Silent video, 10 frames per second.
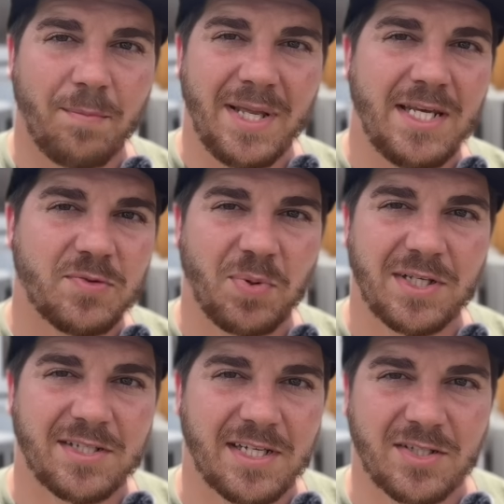mini
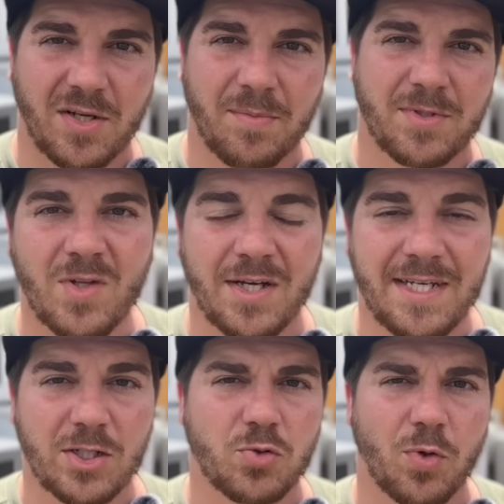split systems, a
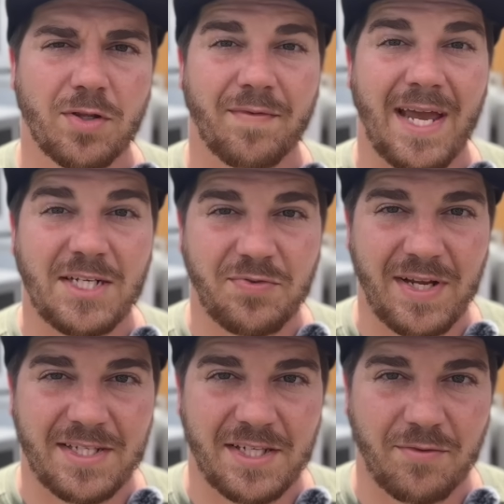year's worth of
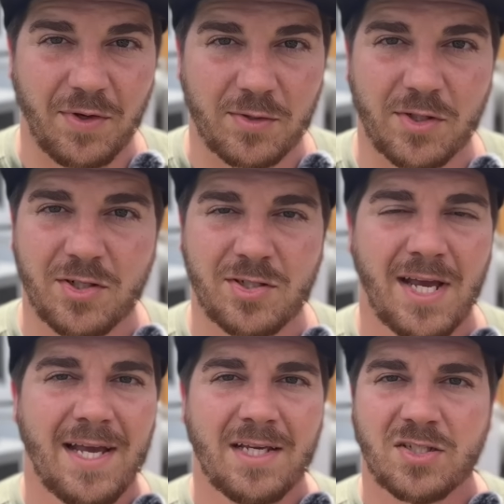HVAC filters,
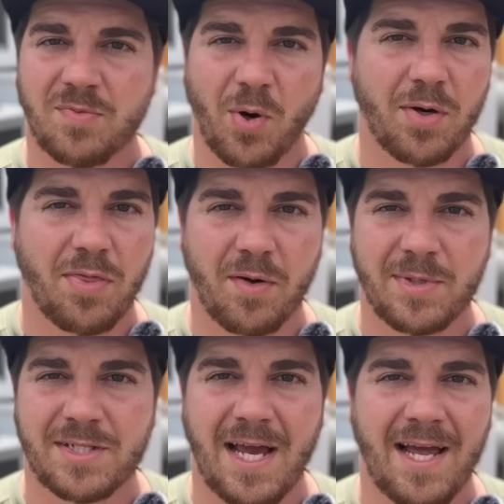smart
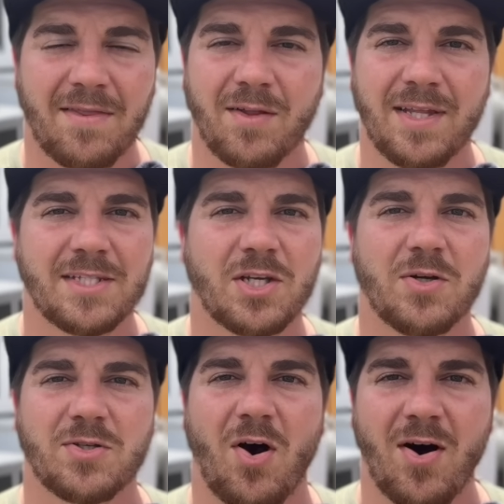thermostat, the list
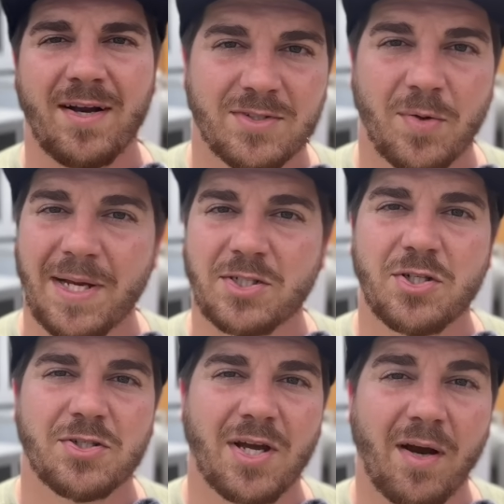goes on. So make sure
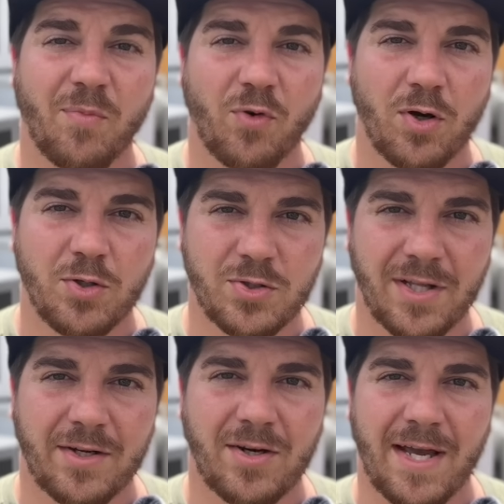you sign up for our
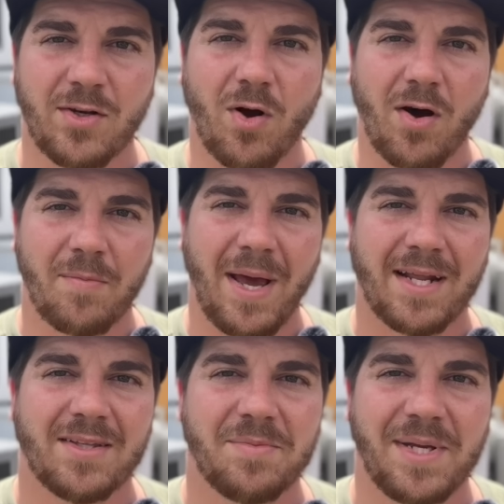newsletter and you'll
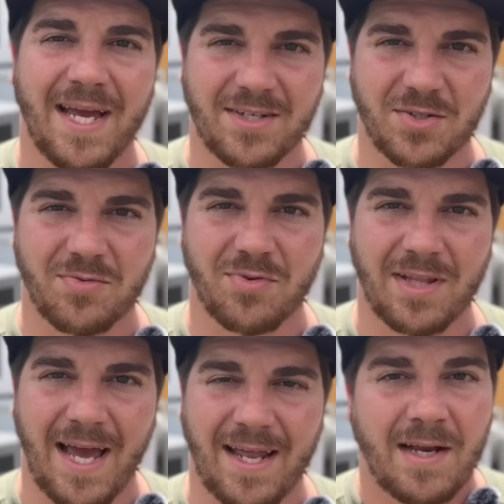automatically be entered for
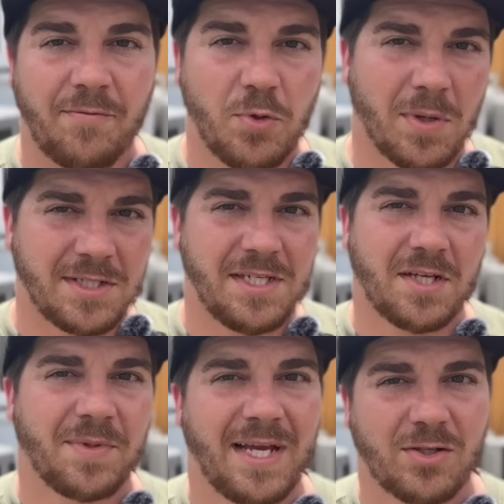that. Now, if you want to see
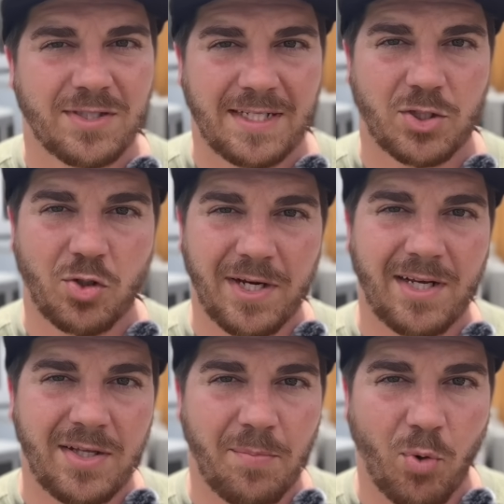something else that's
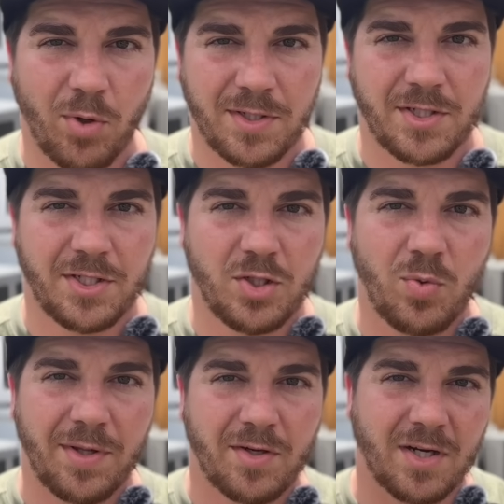critically important to do
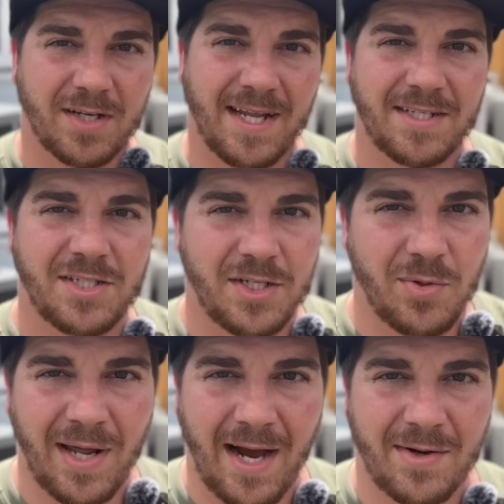with your condensing
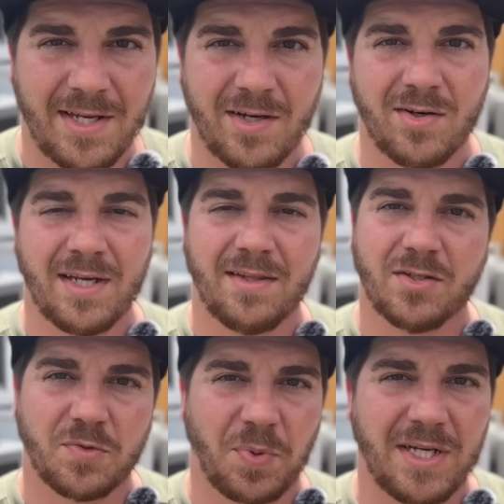unit out here in the
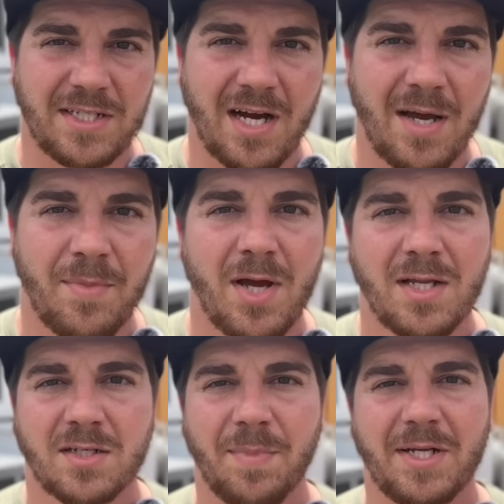springtime
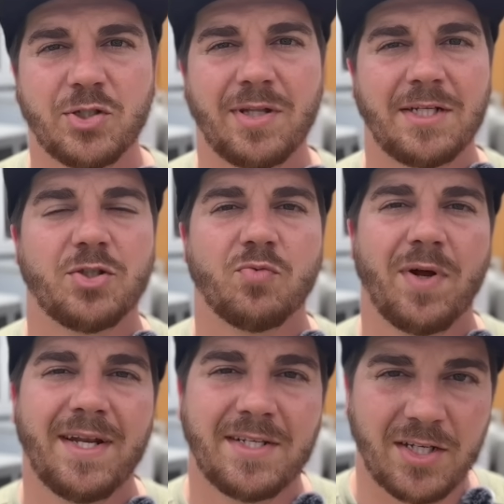to make sure that you're
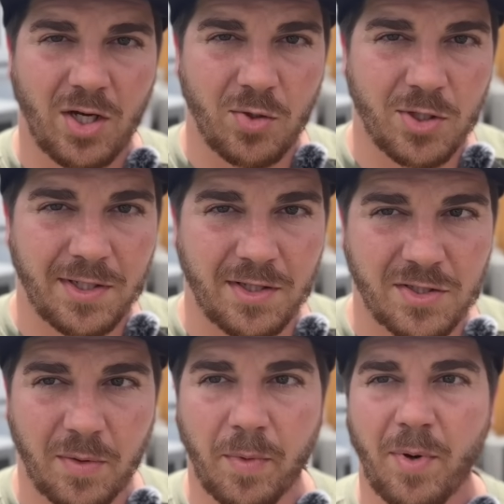ready to go during the
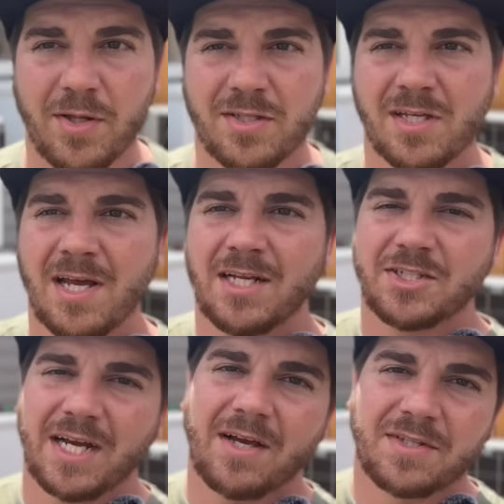summer months,
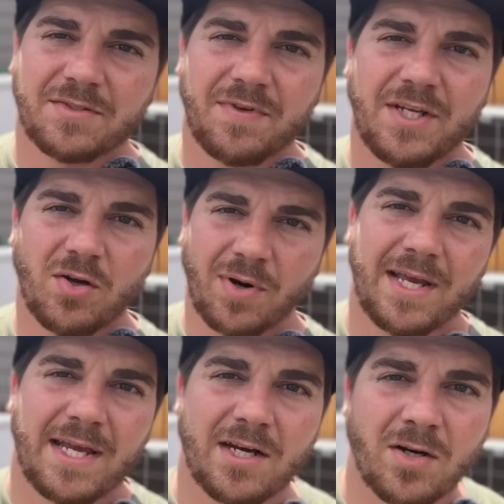check out this video
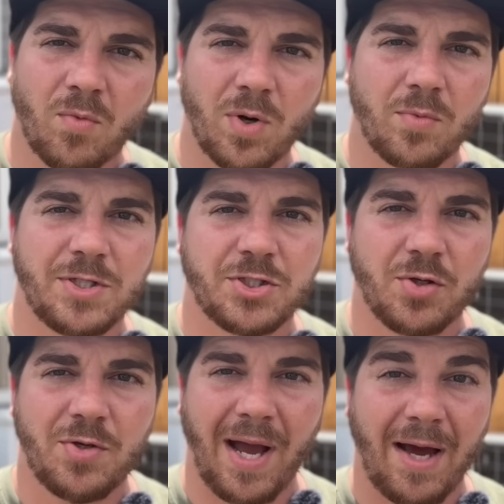right here where we show
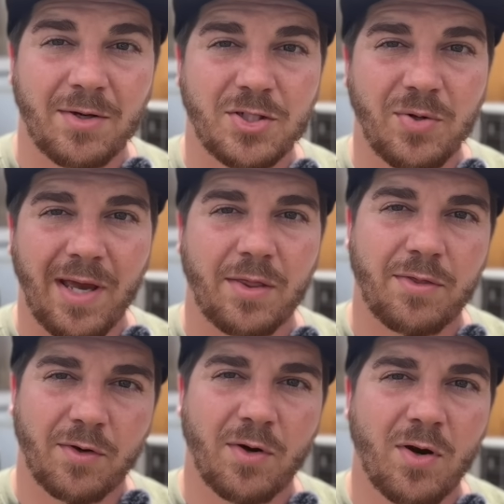you how to do a
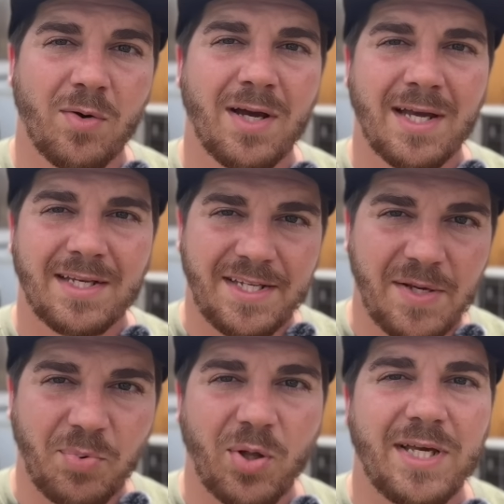thorough
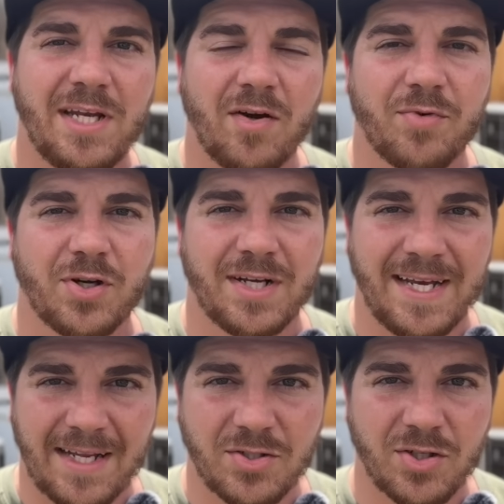deep cleaning of your
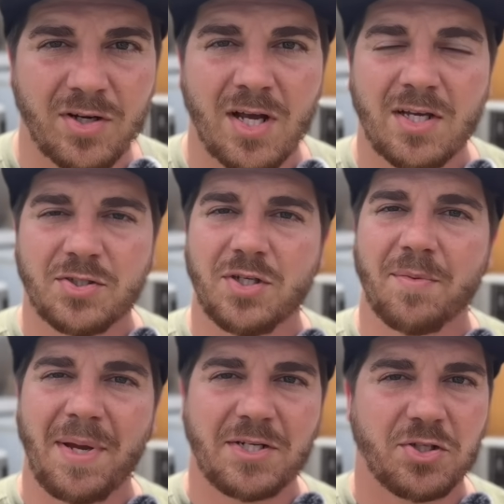condenser so you
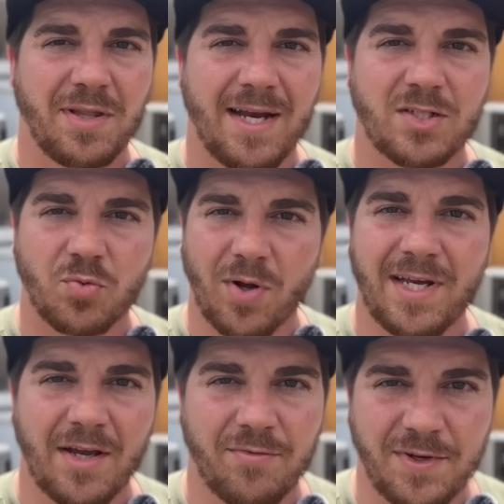can make sure that it's
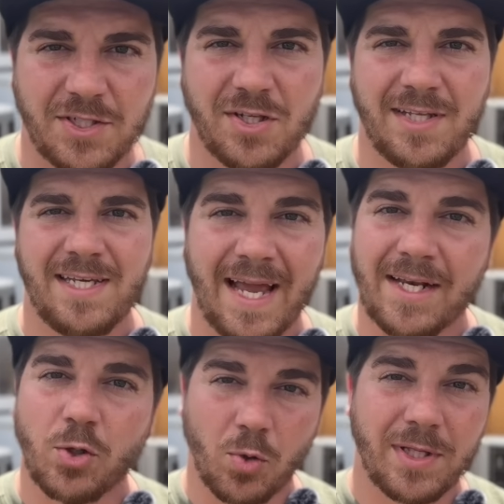running efficiently
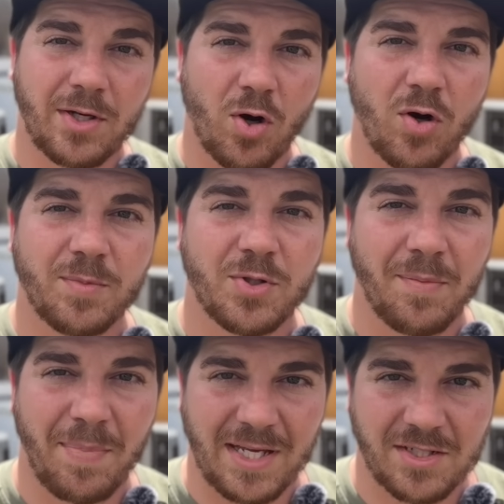and cooling your home to the
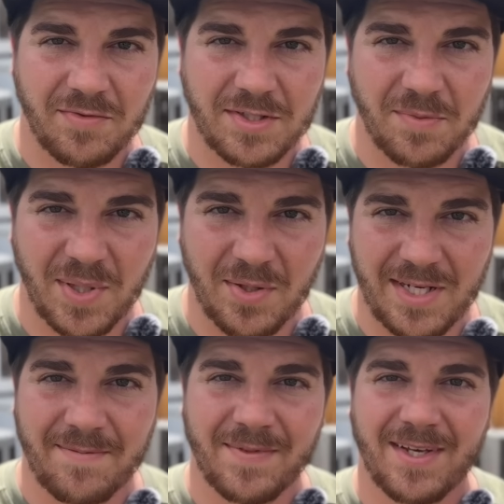best of its
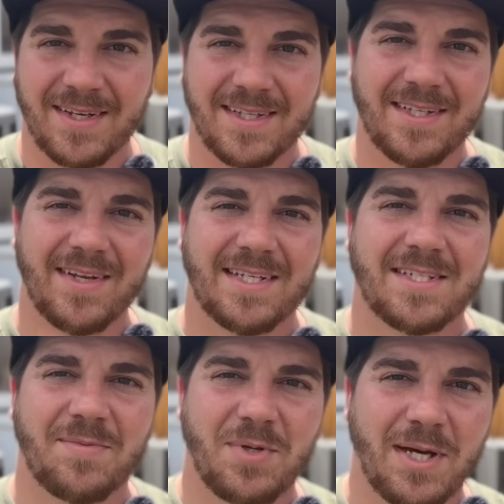ability. Until next
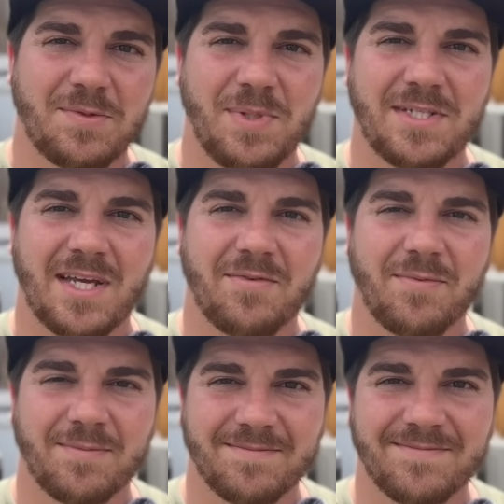time, you guys be safe.
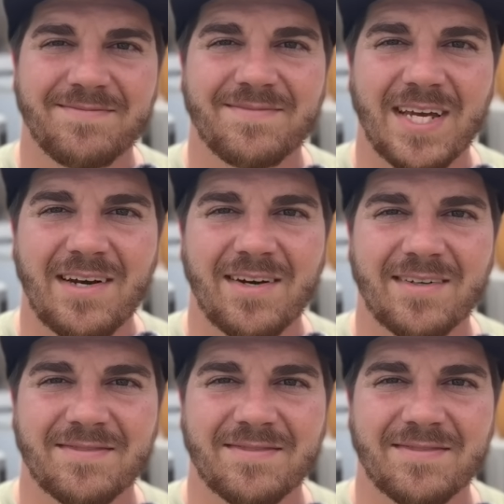Later.